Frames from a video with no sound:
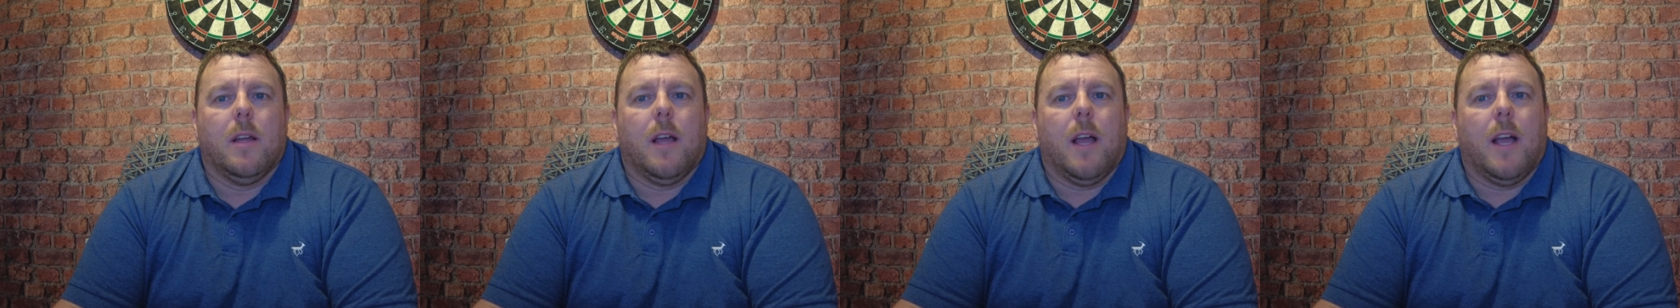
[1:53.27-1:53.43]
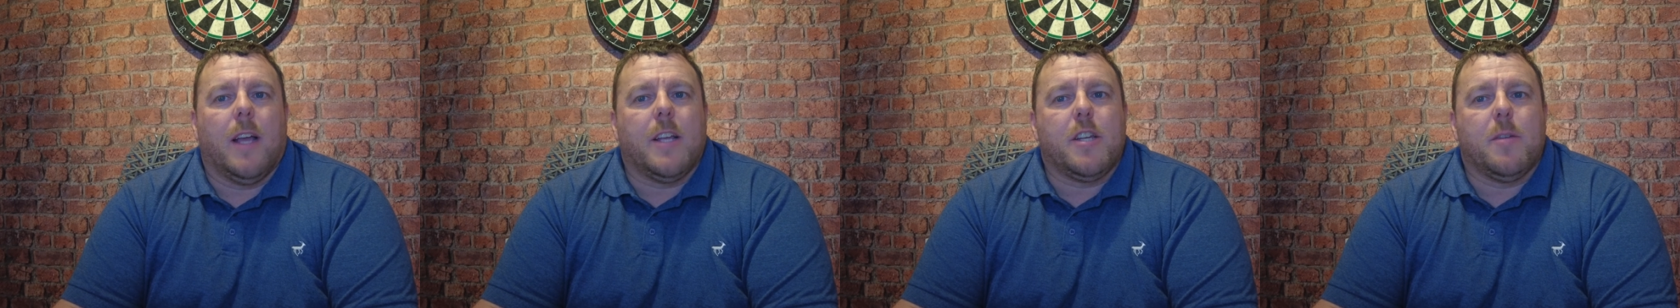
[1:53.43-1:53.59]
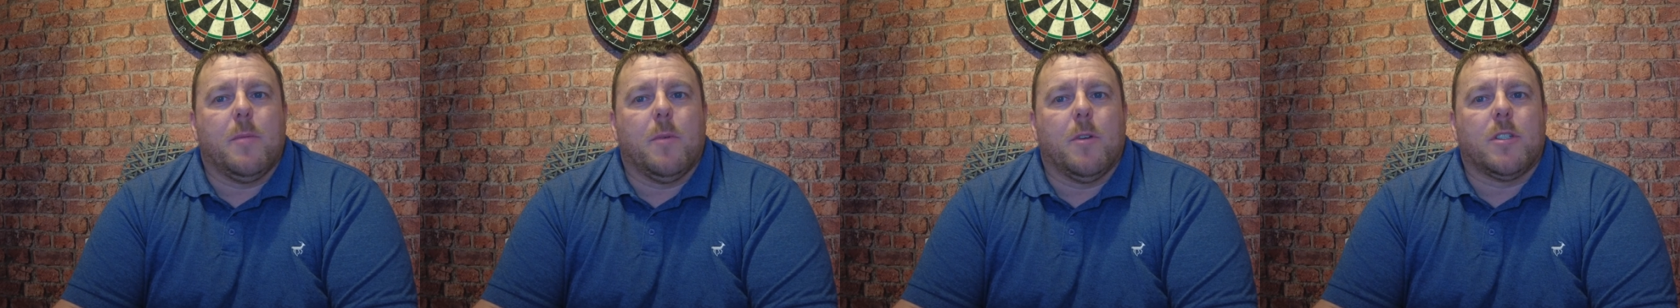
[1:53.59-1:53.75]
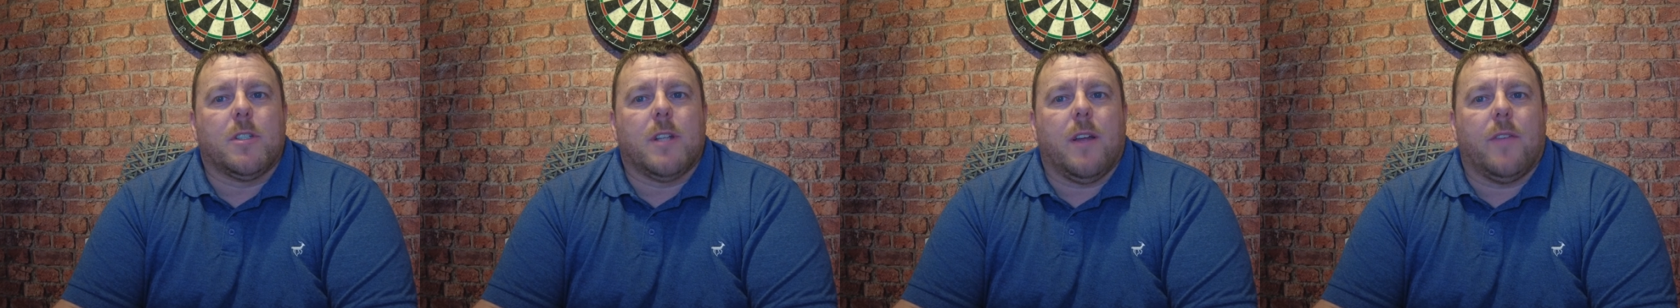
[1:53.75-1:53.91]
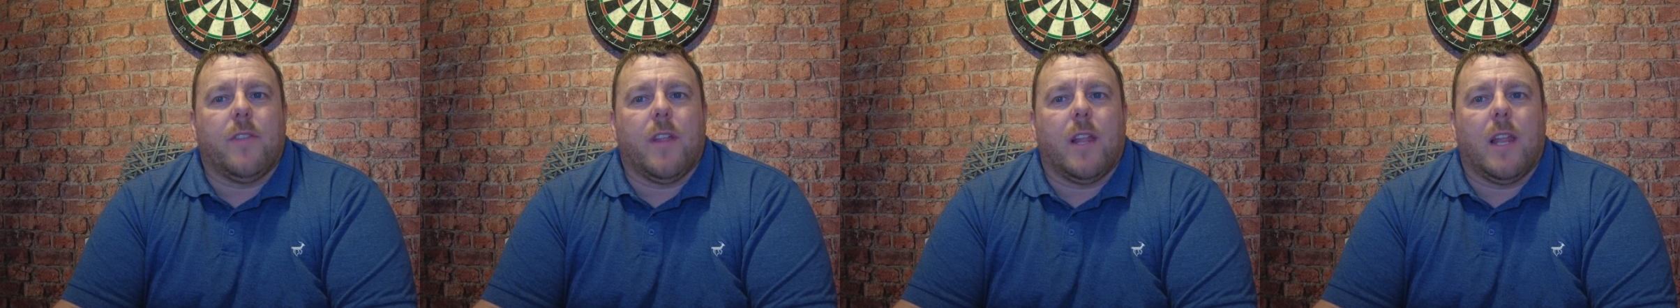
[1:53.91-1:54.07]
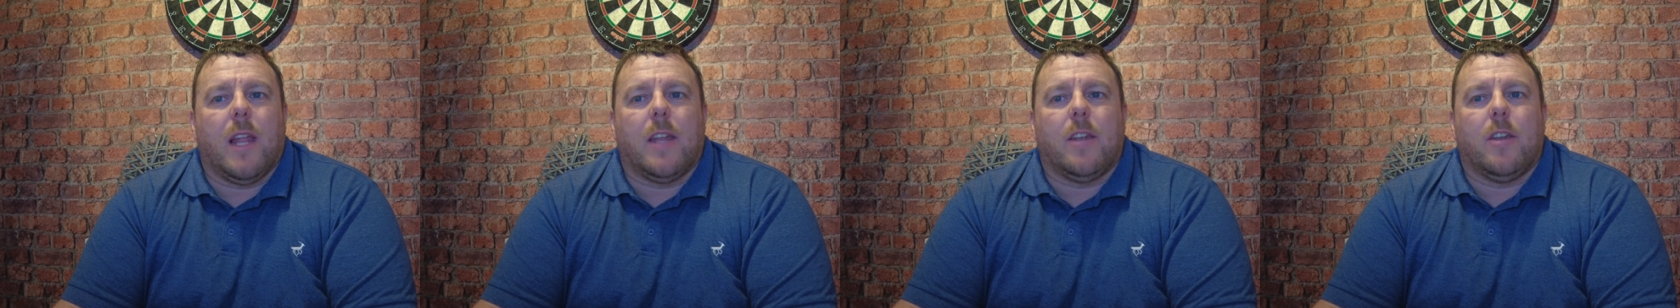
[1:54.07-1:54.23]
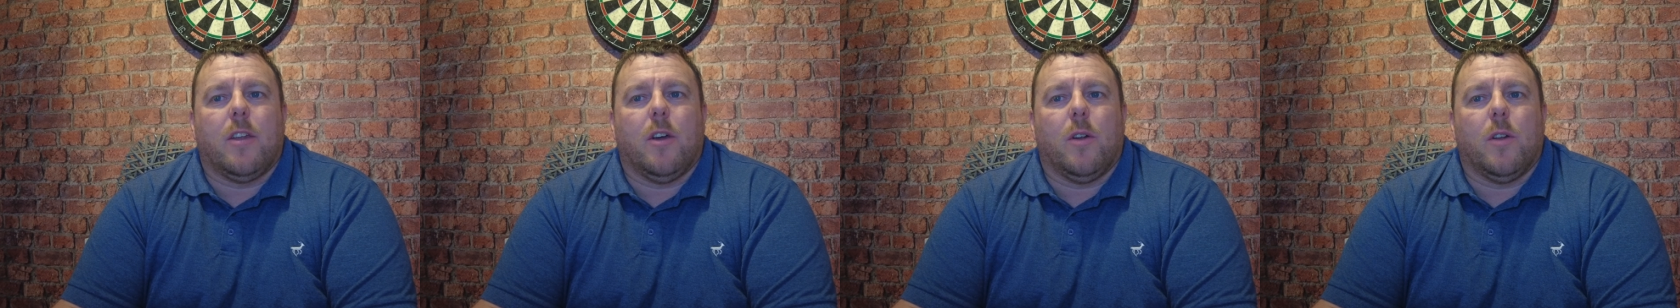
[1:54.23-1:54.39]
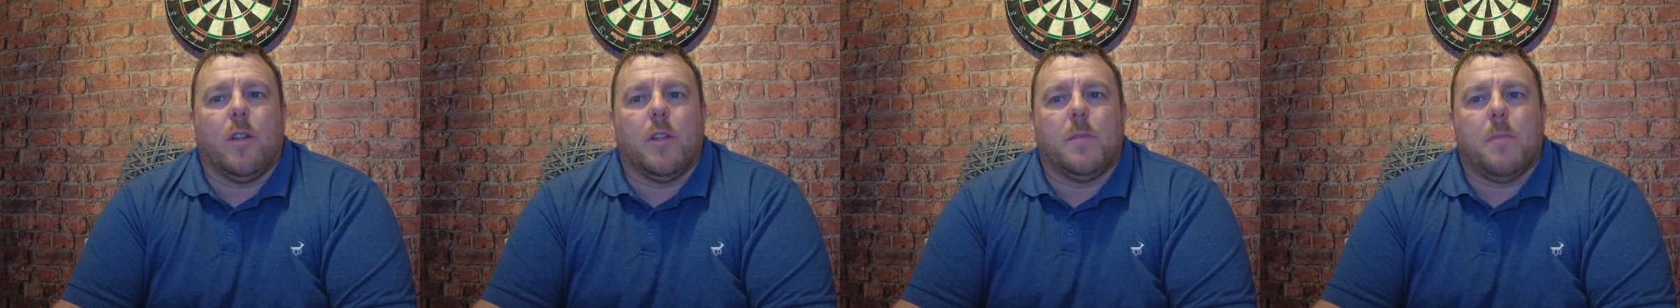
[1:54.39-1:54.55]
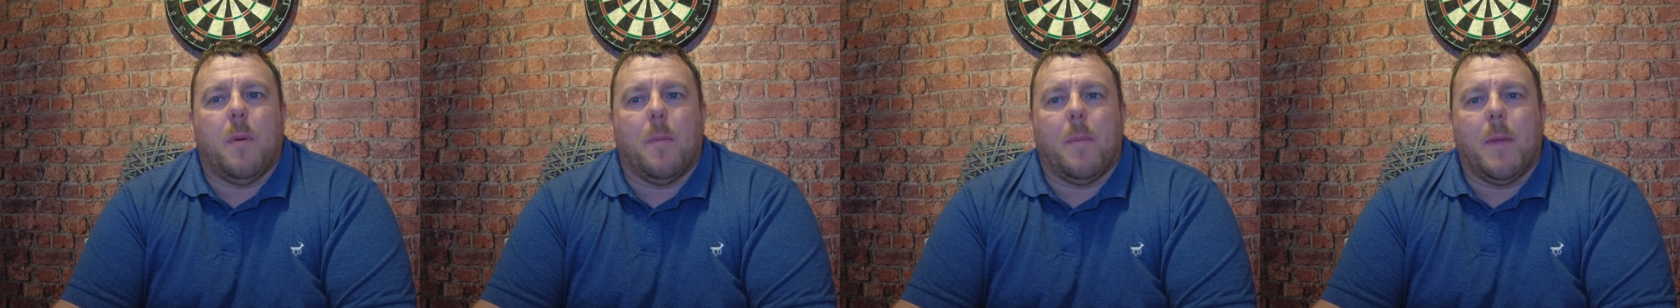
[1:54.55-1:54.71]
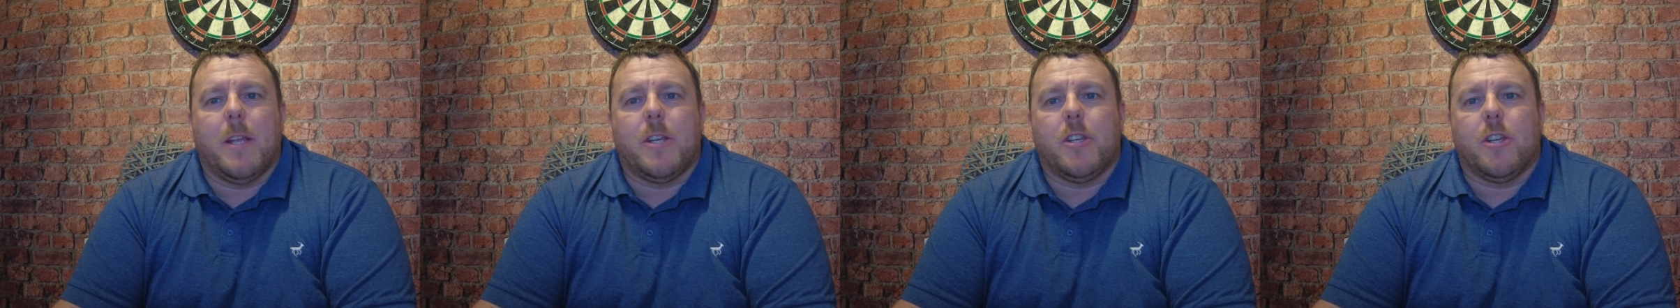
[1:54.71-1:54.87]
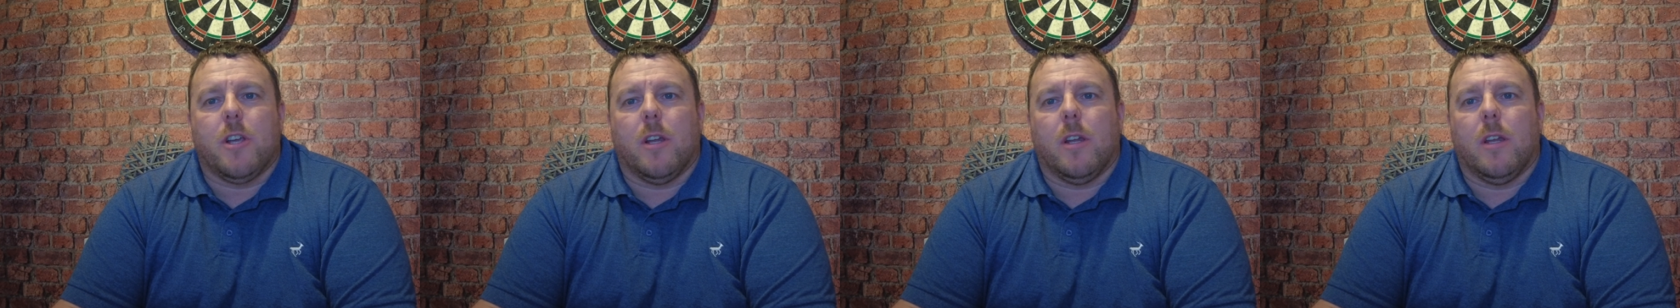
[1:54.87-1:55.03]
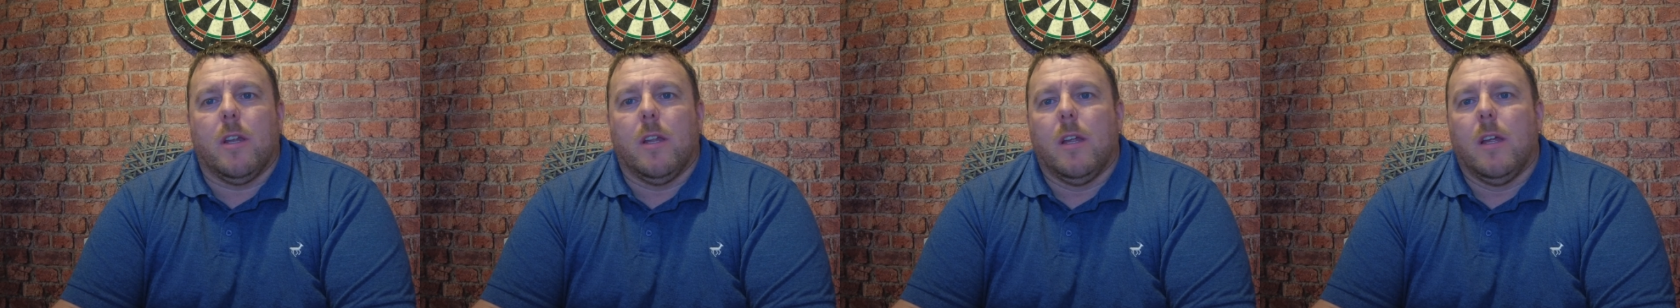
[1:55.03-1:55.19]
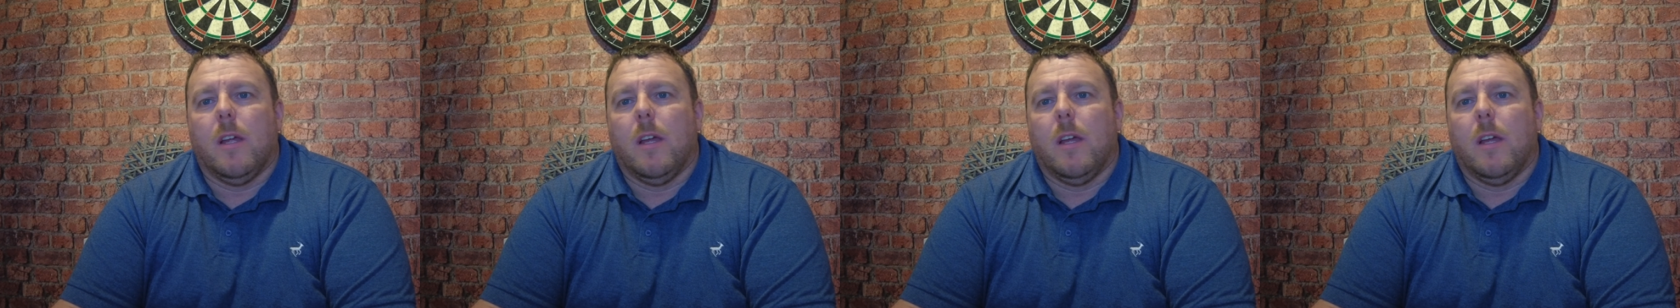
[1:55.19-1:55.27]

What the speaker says: as you must have the landowner's permission.